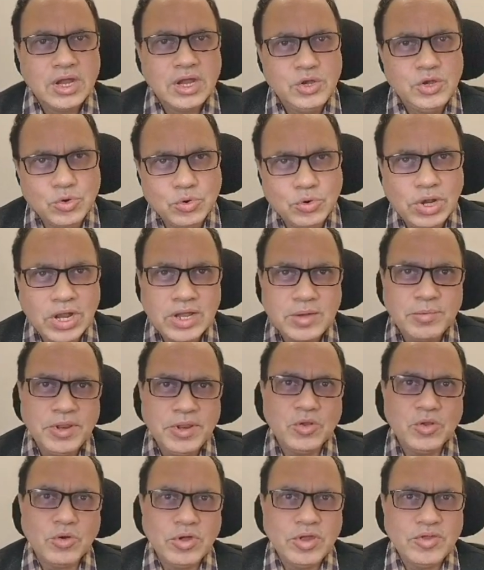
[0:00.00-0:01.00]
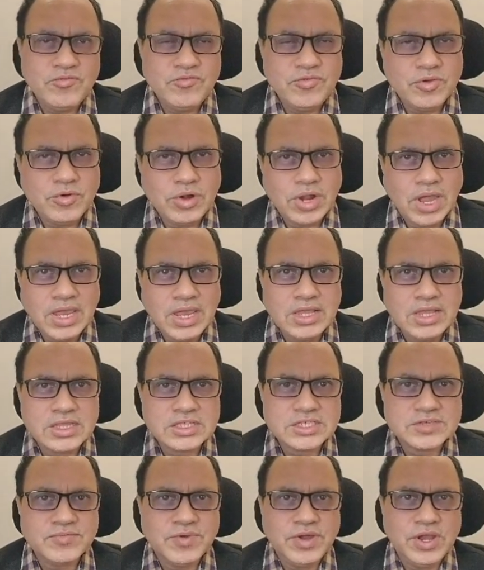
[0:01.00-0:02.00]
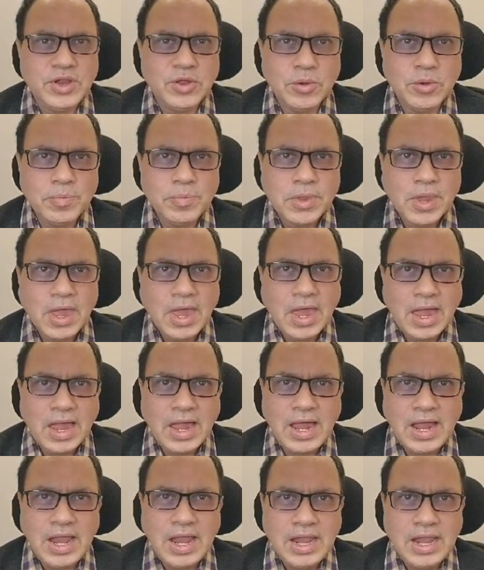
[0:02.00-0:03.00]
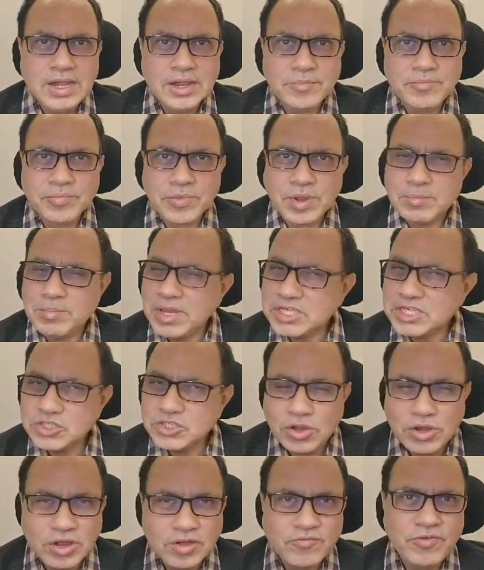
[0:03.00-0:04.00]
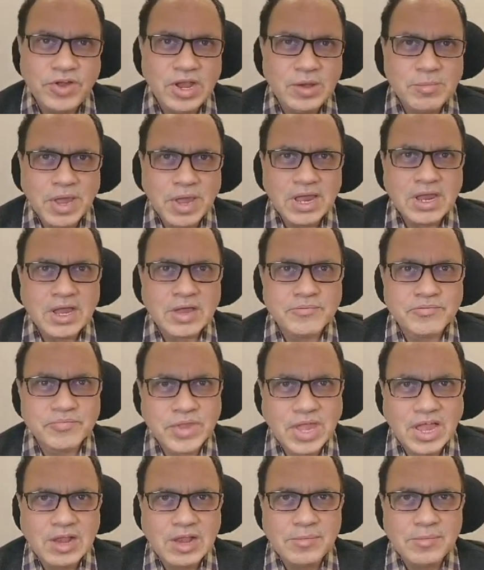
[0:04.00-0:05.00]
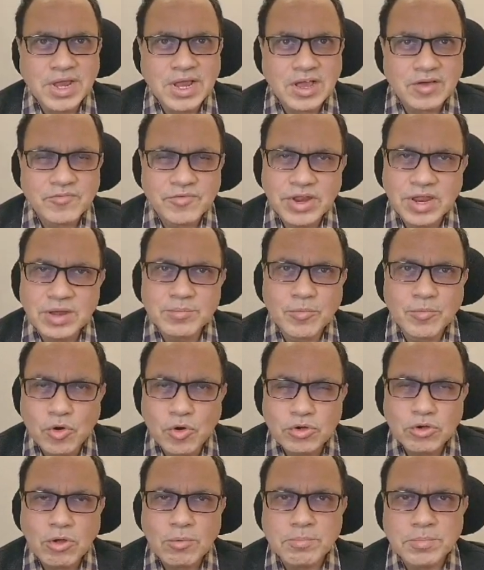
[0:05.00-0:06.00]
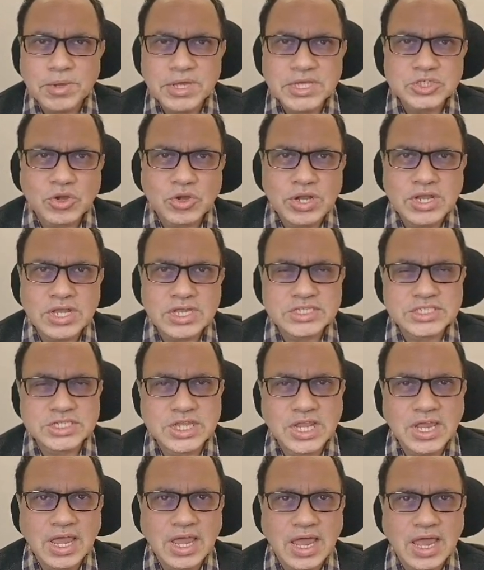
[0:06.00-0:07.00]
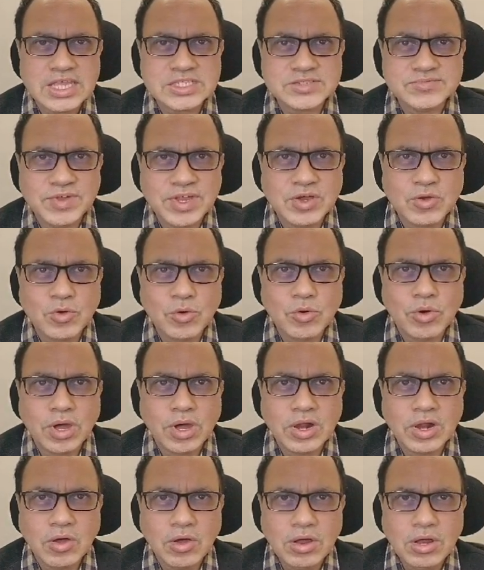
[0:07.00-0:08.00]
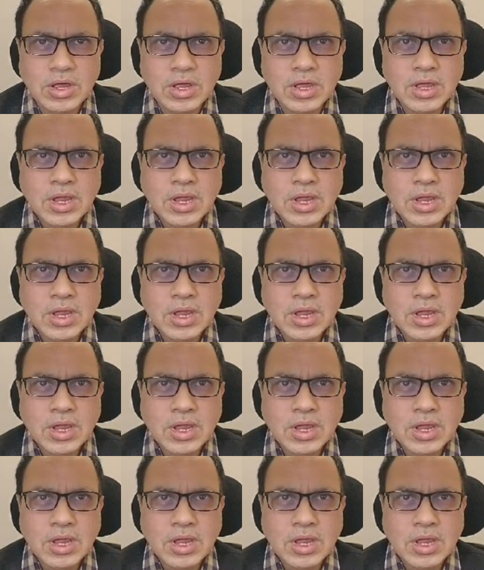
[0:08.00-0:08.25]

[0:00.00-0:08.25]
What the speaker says: Do let me know if you like this video, and based on your feedback, I'll be covering more topics on testing as we go along.